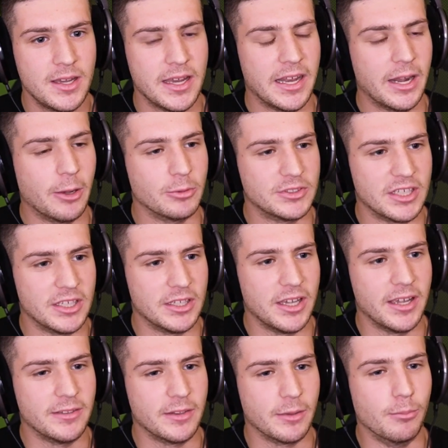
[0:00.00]
And I would
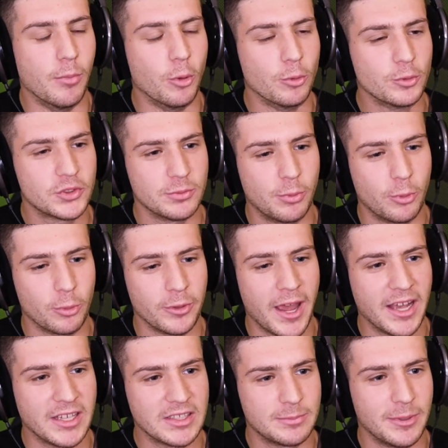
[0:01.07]
say the most important
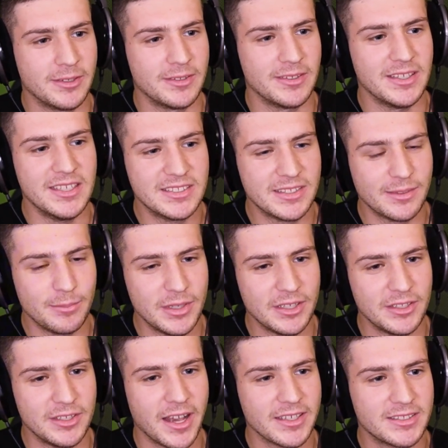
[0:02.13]
aspect isn't me
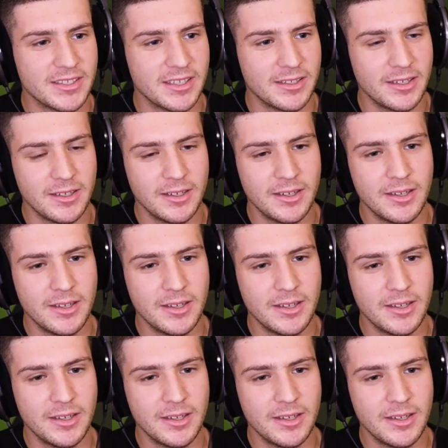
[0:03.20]
and Jacek,